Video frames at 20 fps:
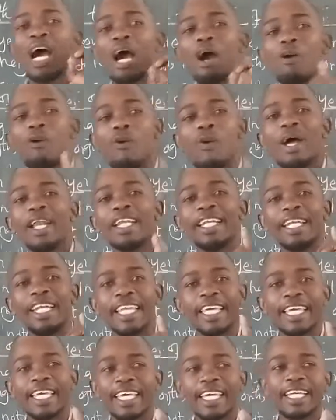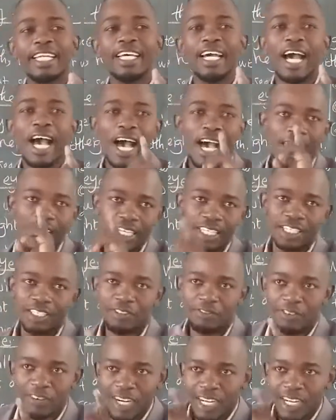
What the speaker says: our naked eyes. For